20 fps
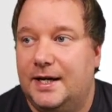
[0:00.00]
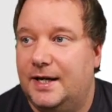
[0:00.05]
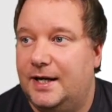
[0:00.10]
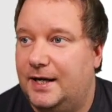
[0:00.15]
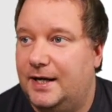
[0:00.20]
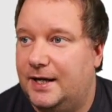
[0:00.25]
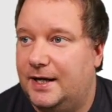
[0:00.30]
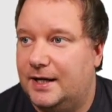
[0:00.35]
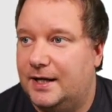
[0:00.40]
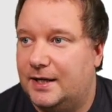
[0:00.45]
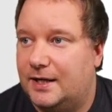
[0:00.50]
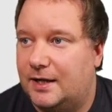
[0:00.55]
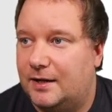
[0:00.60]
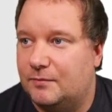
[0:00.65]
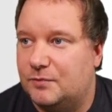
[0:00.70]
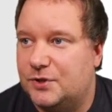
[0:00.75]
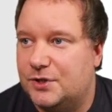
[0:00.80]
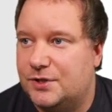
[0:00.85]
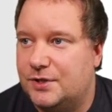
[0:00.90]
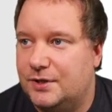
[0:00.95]
And I'm
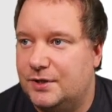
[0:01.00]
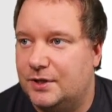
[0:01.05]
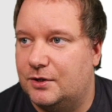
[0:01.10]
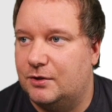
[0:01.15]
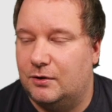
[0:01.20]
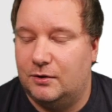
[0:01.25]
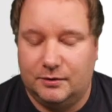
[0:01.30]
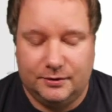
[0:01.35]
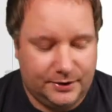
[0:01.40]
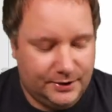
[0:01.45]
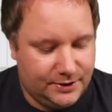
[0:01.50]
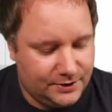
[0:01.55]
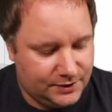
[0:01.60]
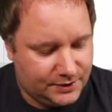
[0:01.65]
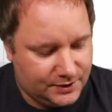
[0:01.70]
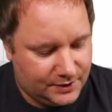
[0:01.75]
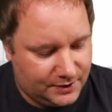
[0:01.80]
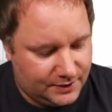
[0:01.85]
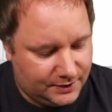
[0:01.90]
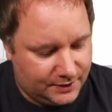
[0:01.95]
just gonna call
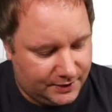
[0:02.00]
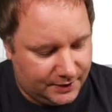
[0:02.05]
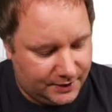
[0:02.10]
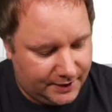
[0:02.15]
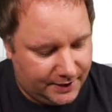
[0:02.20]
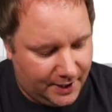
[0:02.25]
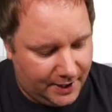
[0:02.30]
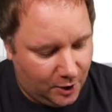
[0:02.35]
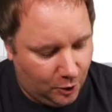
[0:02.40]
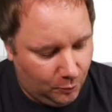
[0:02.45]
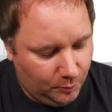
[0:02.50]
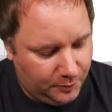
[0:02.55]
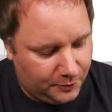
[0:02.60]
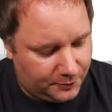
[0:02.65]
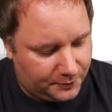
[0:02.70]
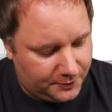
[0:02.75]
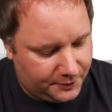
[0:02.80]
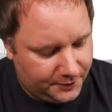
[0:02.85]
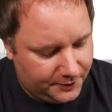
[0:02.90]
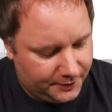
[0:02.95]
this a
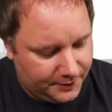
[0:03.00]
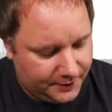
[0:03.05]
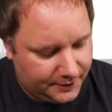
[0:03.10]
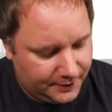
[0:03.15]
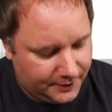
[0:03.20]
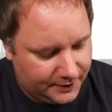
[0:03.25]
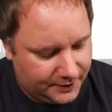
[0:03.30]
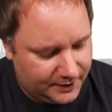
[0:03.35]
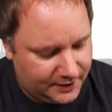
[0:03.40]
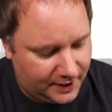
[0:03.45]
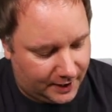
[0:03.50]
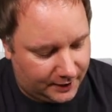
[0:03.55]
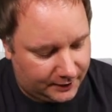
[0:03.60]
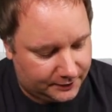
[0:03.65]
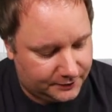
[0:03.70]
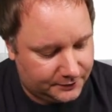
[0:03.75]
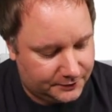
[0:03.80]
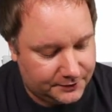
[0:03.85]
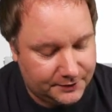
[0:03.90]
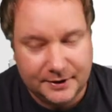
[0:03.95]
helper
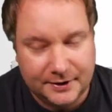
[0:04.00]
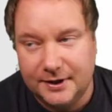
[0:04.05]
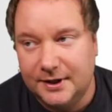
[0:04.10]
calendar,